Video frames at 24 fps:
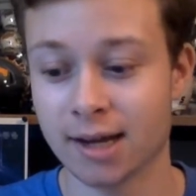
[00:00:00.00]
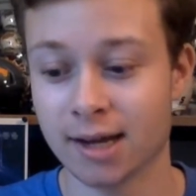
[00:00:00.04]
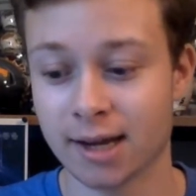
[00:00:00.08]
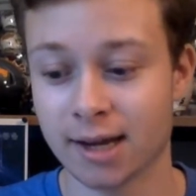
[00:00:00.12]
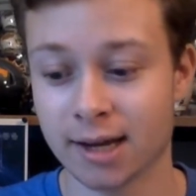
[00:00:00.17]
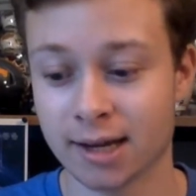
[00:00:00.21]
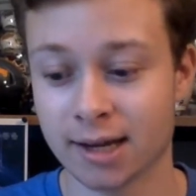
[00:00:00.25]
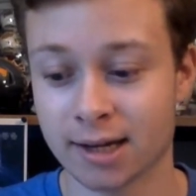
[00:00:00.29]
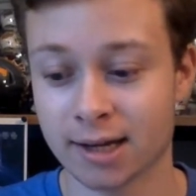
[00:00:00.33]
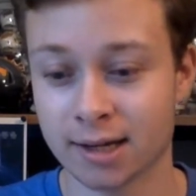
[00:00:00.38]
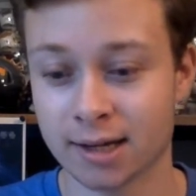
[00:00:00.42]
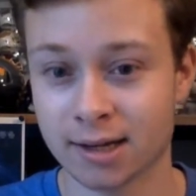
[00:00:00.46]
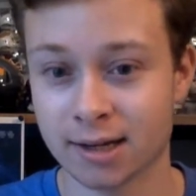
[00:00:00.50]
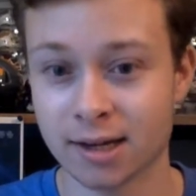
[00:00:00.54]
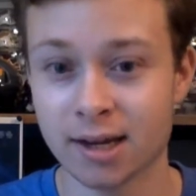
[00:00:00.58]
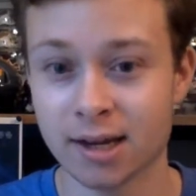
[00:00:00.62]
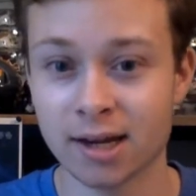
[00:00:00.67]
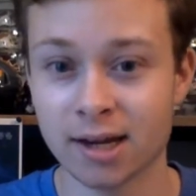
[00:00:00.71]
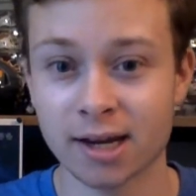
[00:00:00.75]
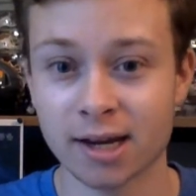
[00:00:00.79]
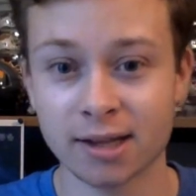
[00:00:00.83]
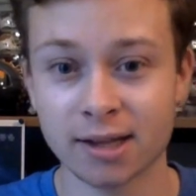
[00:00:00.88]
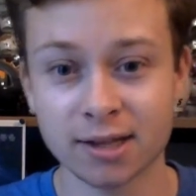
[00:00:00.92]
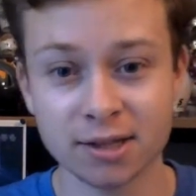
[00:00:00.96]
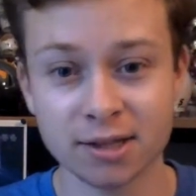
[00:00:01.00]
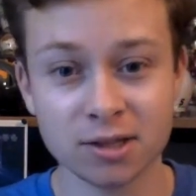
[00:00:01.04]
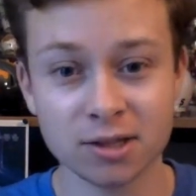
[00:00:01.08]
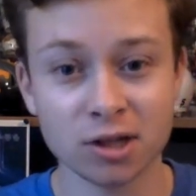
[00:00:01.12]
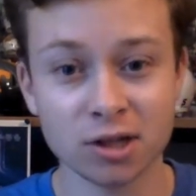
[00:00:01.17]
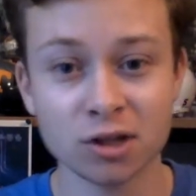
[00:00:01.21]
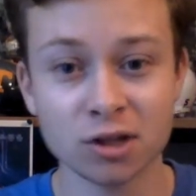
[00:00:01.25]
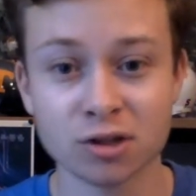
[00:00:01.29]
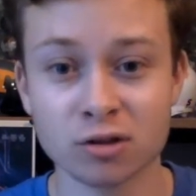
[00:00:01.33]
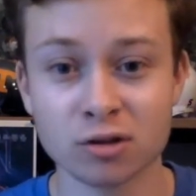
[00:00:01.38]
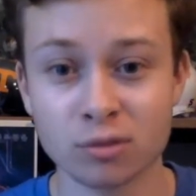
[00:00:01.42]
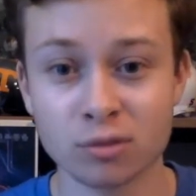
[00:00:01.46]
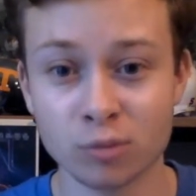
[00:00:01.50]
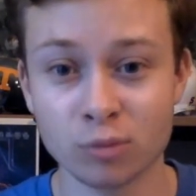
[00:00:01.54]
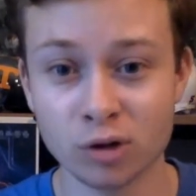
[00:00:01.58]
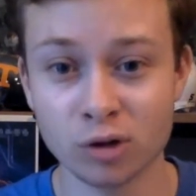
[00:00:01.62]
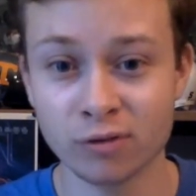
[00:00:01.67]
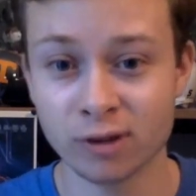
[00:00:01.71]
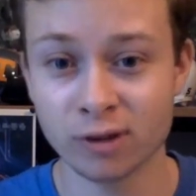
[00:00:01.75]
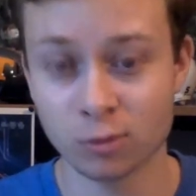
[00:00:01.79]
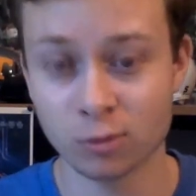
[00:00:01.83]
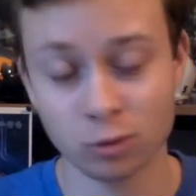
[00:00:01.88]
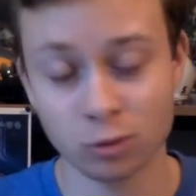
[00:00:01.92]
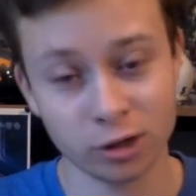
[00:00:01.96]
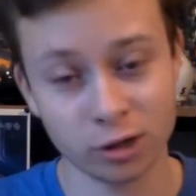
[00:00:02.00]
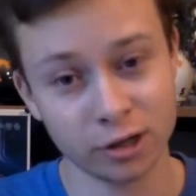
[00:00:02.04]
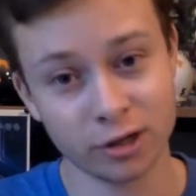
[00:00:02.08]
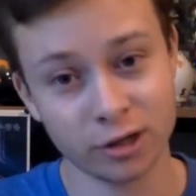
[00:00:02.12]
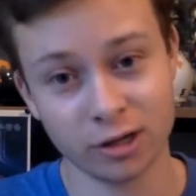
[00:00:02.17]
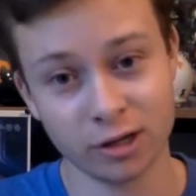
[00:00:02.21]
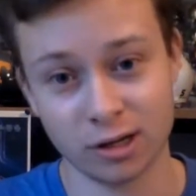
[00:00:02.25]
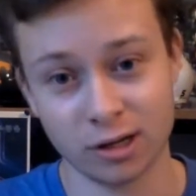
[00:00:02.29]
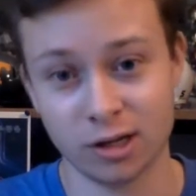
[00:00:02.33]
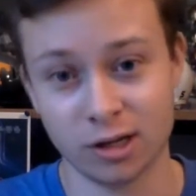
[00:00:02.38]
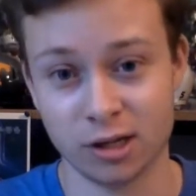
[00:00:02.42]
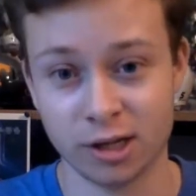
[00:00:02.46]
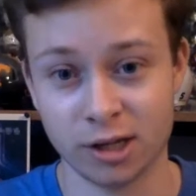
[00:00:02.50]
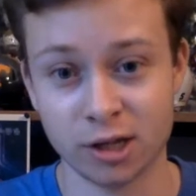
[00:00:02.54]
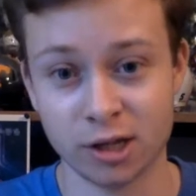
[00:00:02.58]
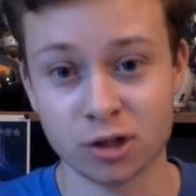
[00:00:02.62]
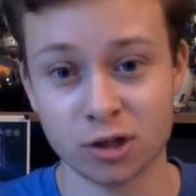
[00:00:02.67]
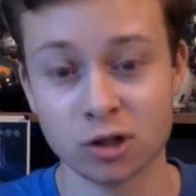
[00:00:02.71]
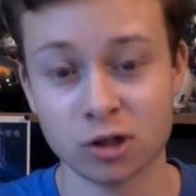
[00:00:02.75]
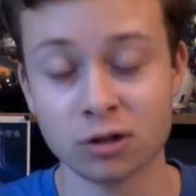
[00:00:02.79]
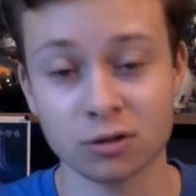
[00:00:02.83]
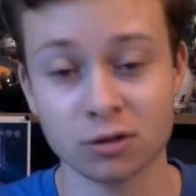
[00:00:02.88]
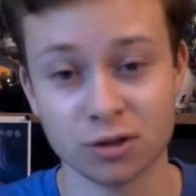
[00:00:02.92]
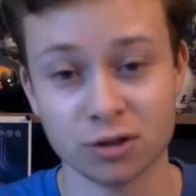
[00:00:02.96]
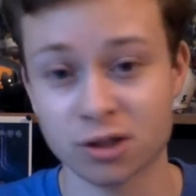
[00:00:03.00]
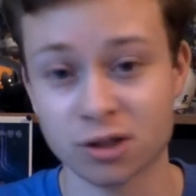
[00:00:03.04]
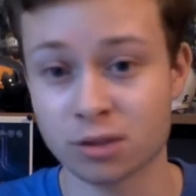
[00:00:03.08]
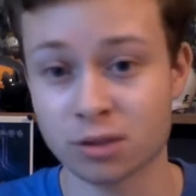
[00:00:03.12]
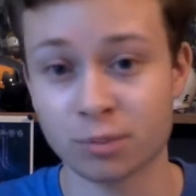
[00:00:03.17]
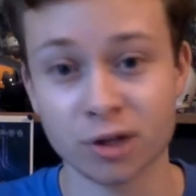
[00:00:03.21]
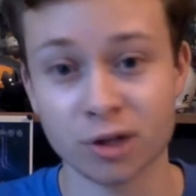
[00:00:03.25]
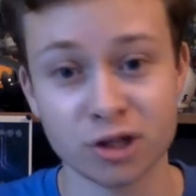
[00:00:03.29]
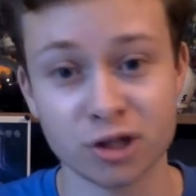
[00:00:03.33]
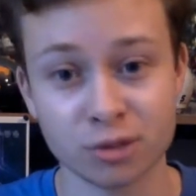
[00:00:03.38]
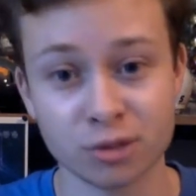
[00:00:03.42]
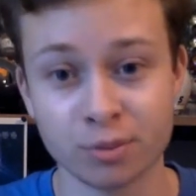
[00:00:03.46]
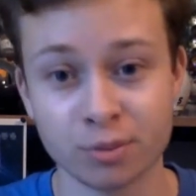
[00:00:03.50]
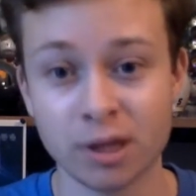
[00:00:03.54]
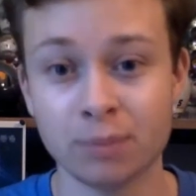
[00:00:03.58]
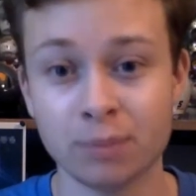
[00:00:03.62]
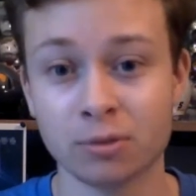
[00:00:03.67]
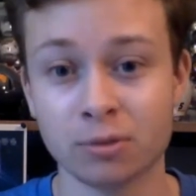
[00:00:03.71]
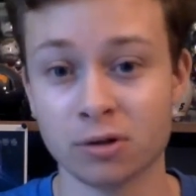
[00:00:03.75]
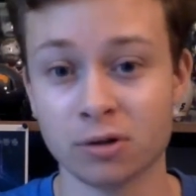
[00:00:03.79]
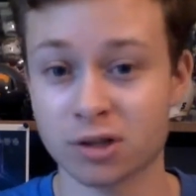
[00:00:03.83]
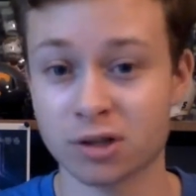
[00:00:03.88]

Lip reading: And this is also a movie where the Eternals is a bunch of people.